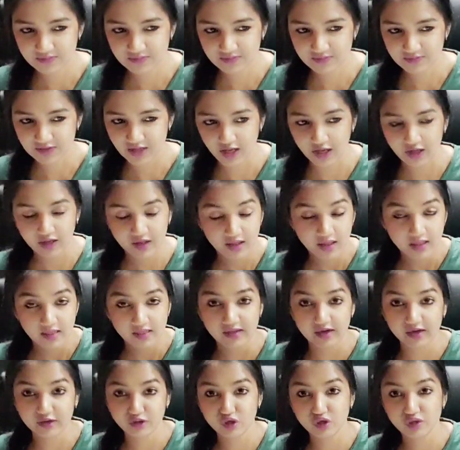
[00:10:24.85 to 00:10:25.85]
Yeah,
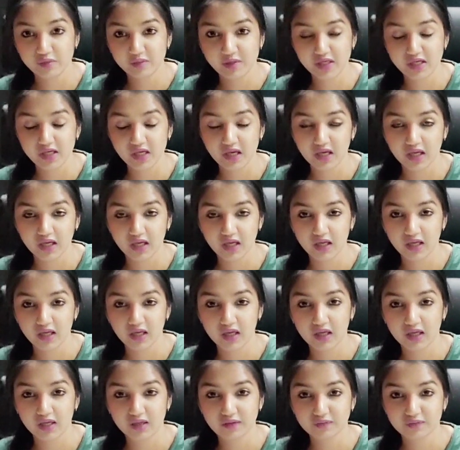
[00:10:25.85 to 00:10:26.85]
there could be
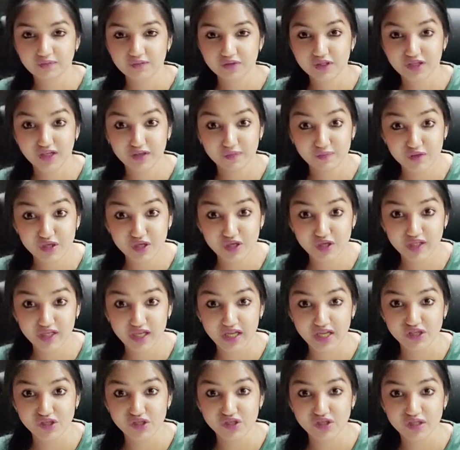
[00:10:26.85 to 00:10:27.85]

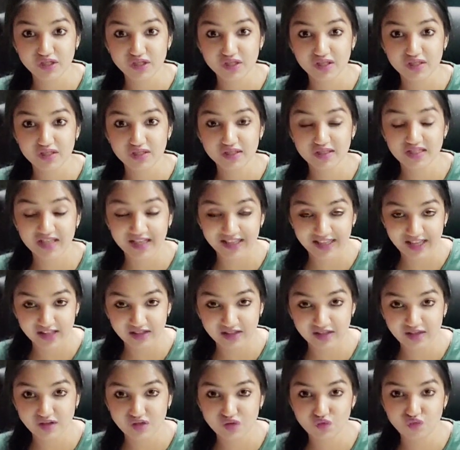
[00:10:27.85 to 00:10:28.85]
communication, taking
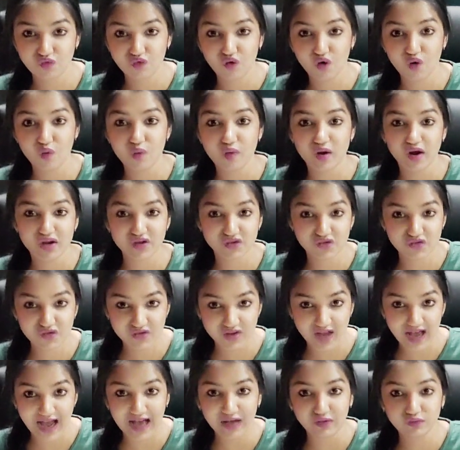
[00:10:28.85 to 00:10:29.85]
things forward,
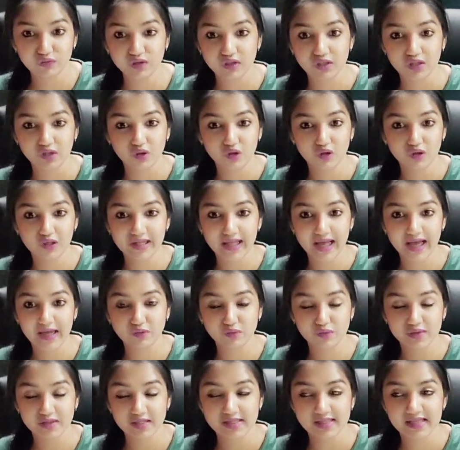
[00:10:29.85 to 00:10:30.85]
travel, all that
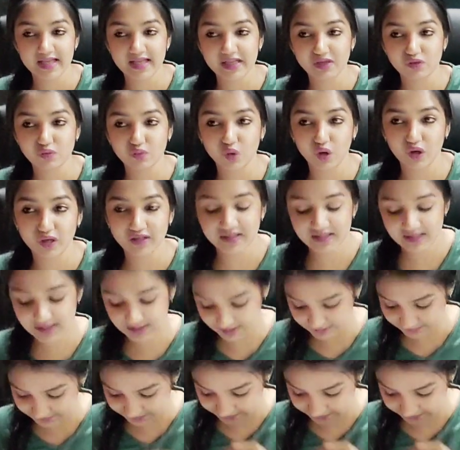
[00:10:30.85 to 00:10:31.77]
with this Eight of Wands.